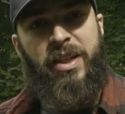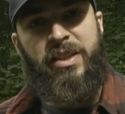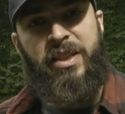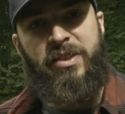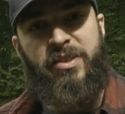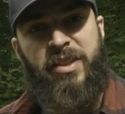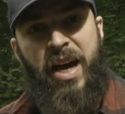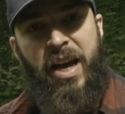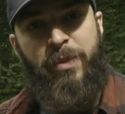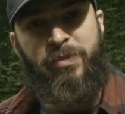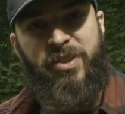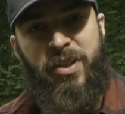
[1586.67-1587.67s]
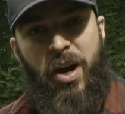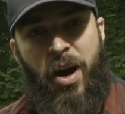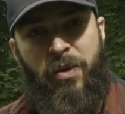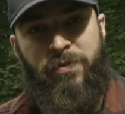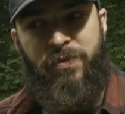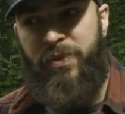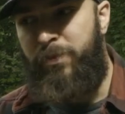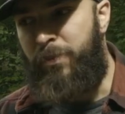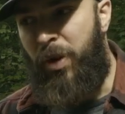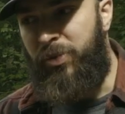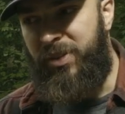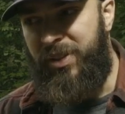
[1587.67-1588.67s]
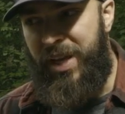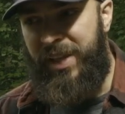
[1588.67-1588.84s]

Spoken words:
these types of mountain